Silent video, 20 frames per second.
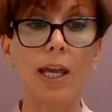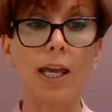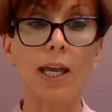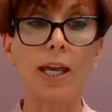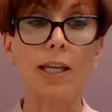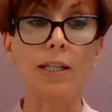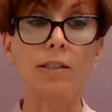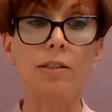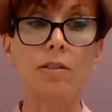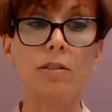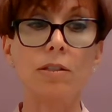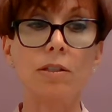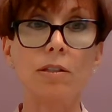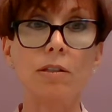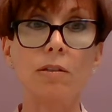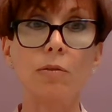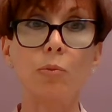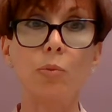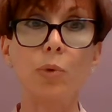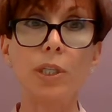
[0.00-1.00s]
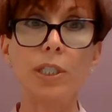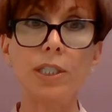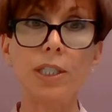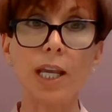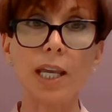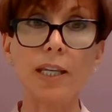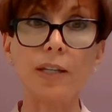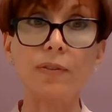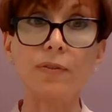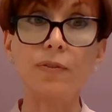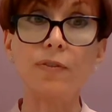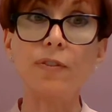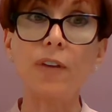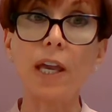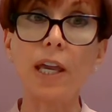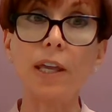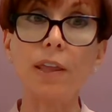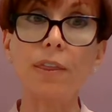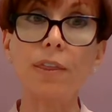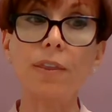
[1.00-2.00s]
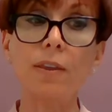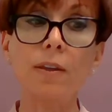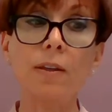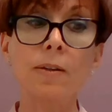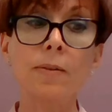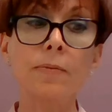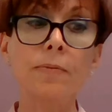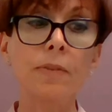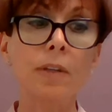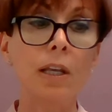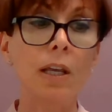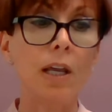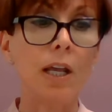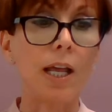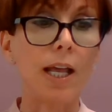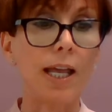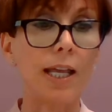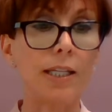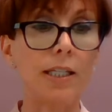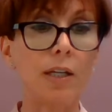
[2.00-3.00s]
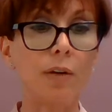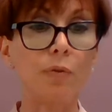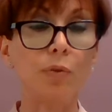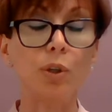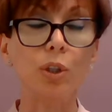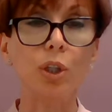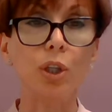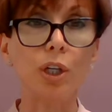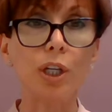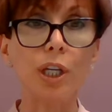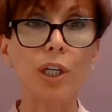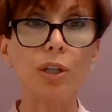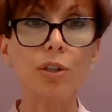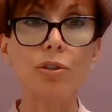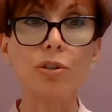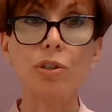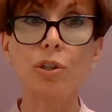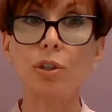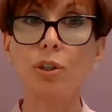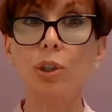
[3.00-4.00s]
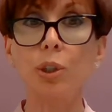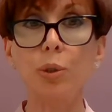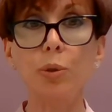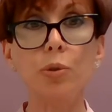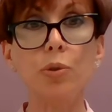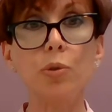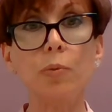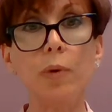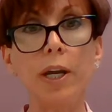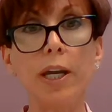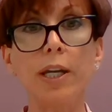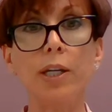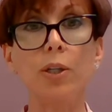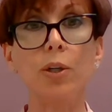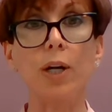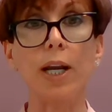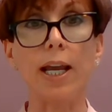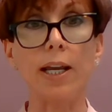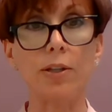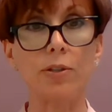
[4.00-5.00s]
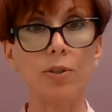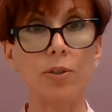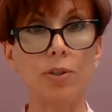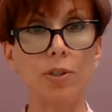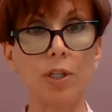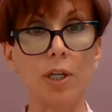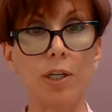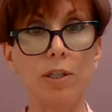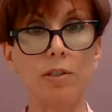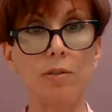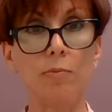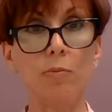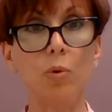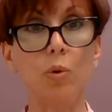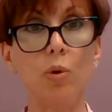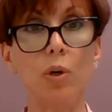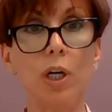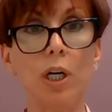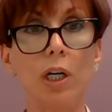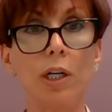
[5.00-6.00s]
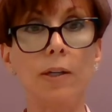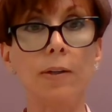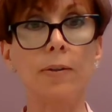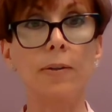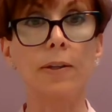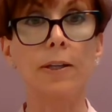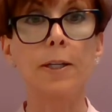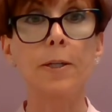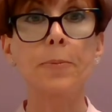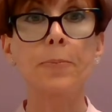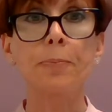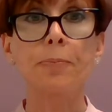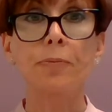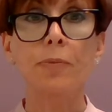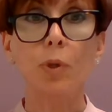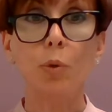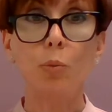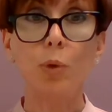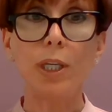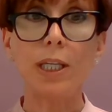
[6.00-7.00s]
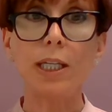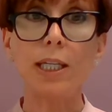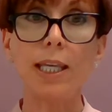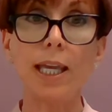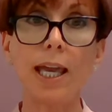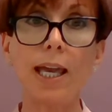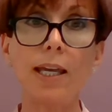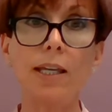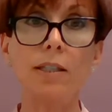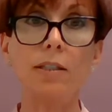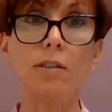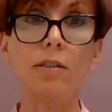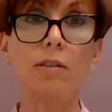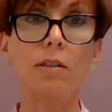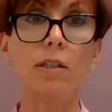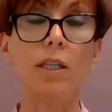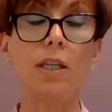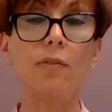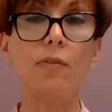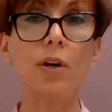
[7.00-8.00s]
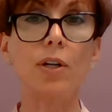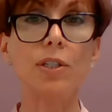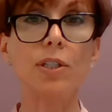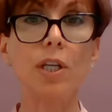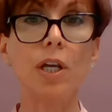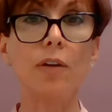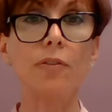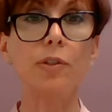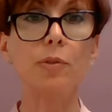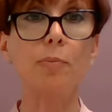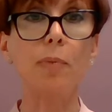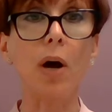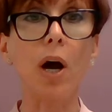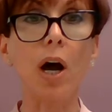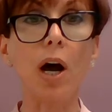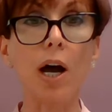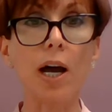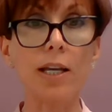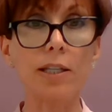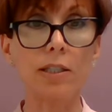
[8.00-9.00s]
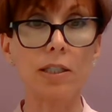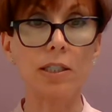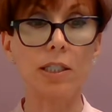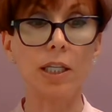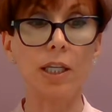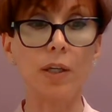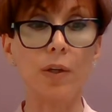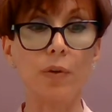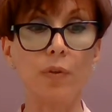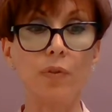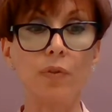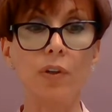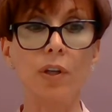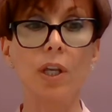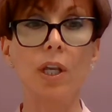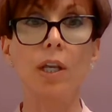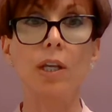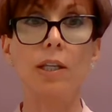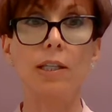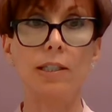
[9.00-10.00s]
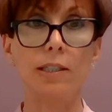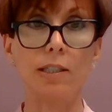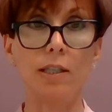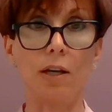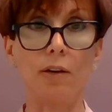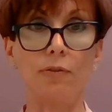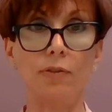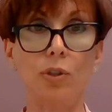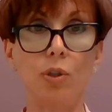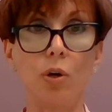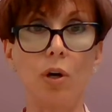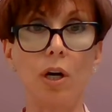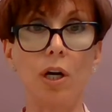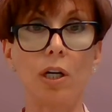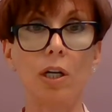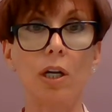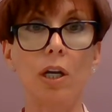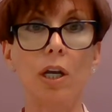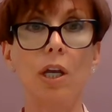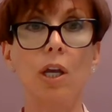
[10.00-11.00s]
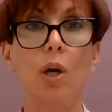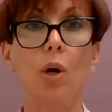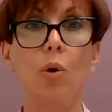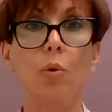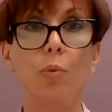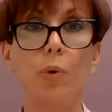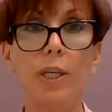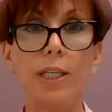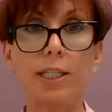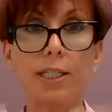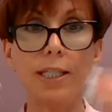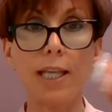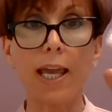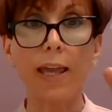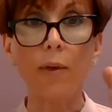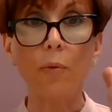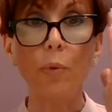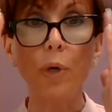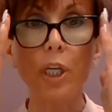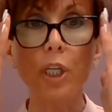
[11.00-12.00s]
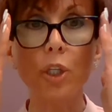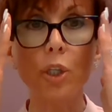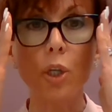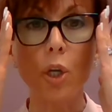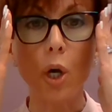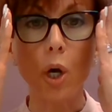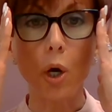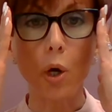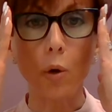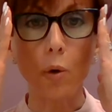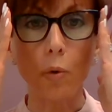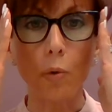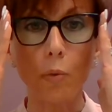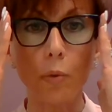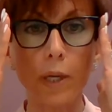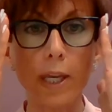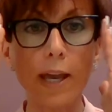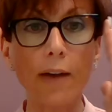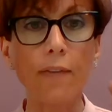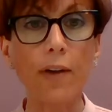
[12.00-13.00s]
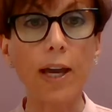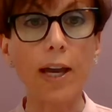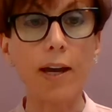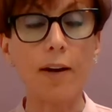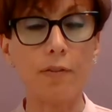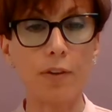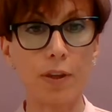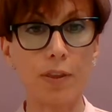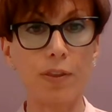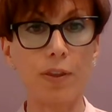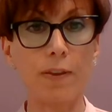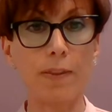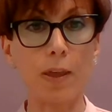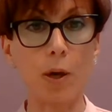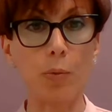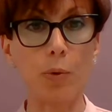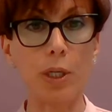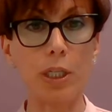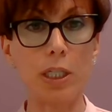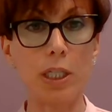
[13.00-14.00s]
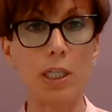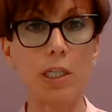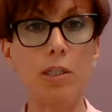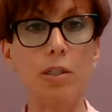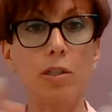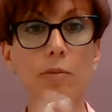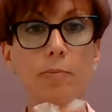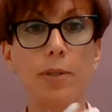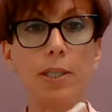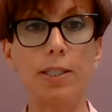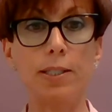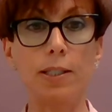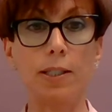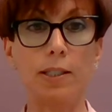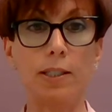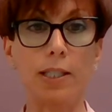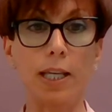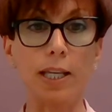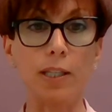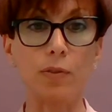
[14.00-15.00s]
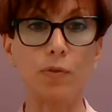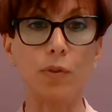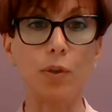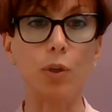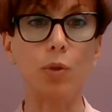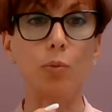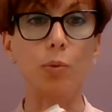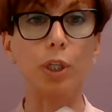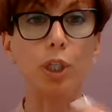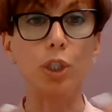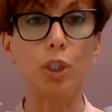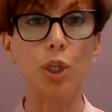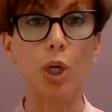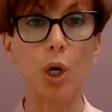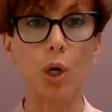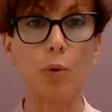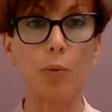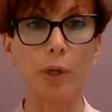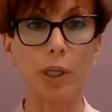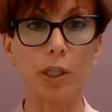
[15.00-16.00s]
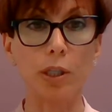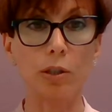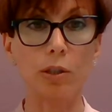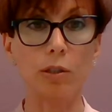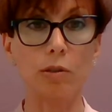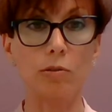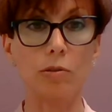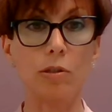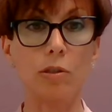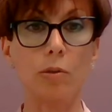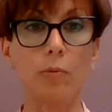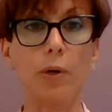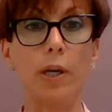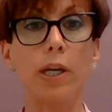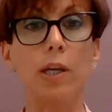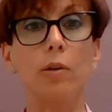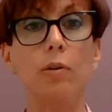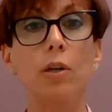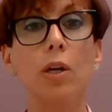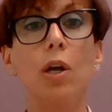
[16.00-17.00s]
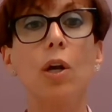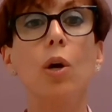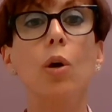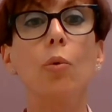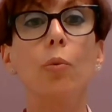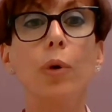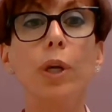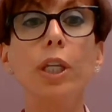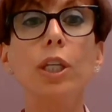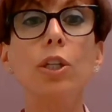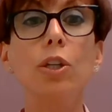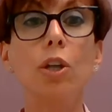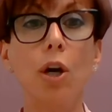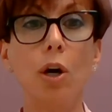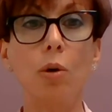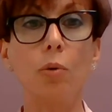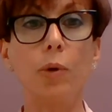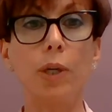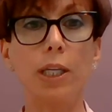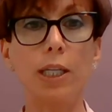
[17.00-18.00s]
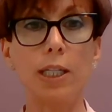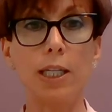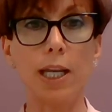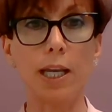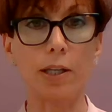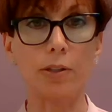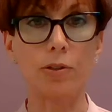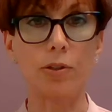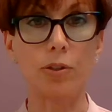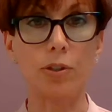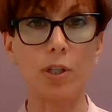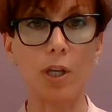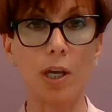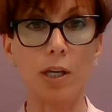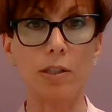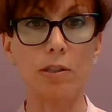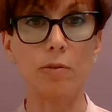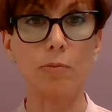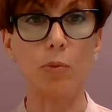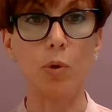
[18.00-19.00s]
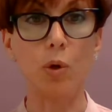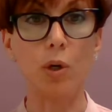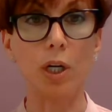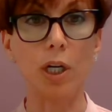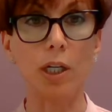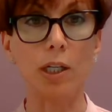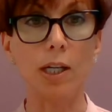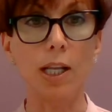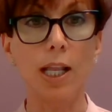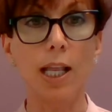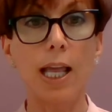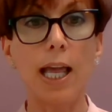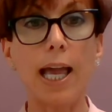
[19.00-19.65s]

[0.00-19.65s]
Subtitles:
and we stay in faith. And if we're looking to lose weight or exercise more, we again give ourselves positive self-talk. We say we know we have everything that we need to be successful. We know we can lose the weight. We know we can exercise more.